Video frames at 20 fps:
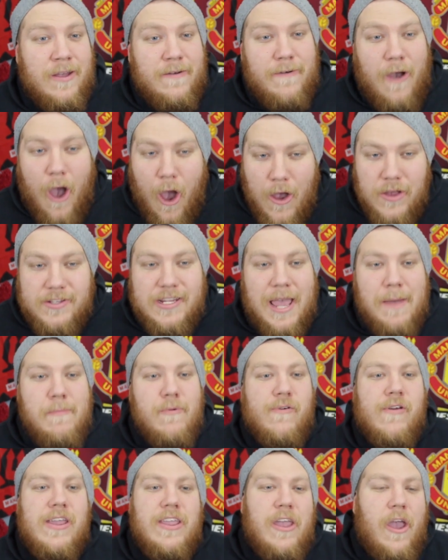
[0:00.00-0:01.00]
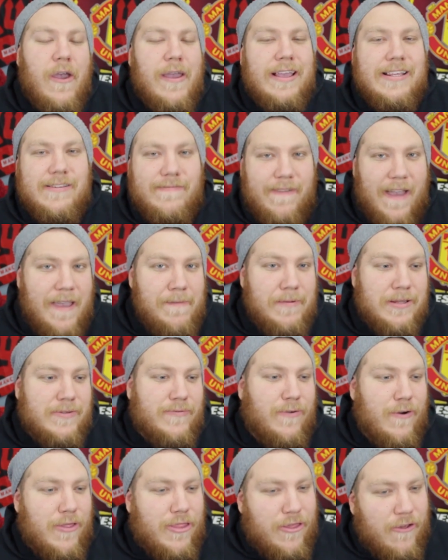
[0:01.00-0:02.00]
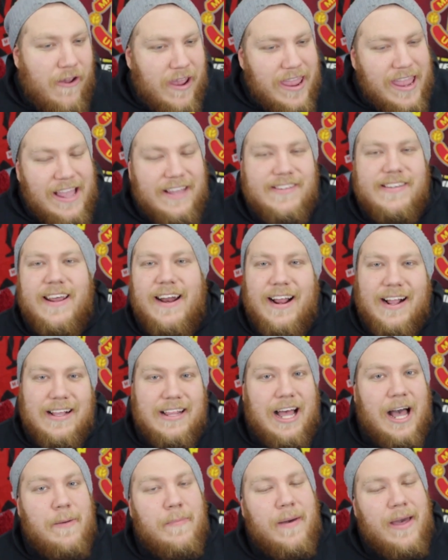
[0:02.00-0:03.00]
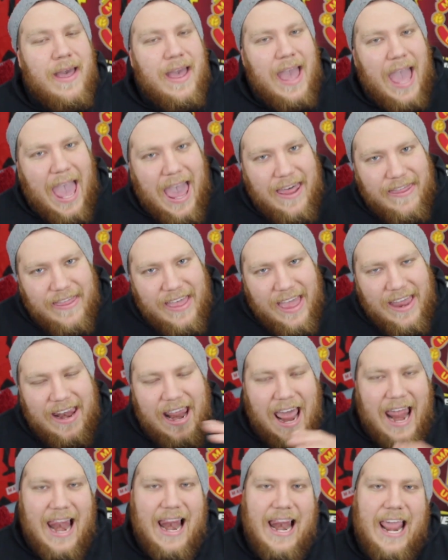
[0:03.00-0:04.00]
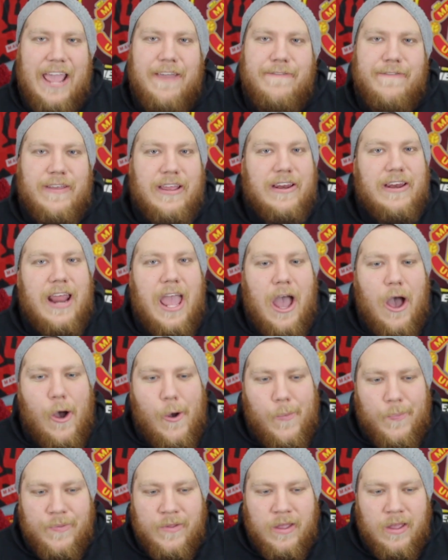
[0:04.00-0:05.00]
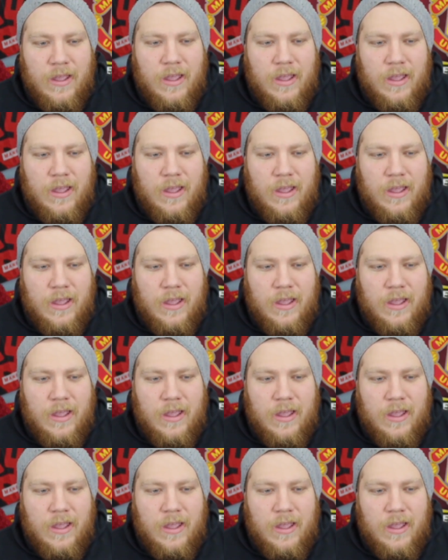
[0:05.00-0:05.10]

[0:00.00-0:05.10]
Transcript: Jose Mourinho is famous for 3 years at a club and then leaving. Now,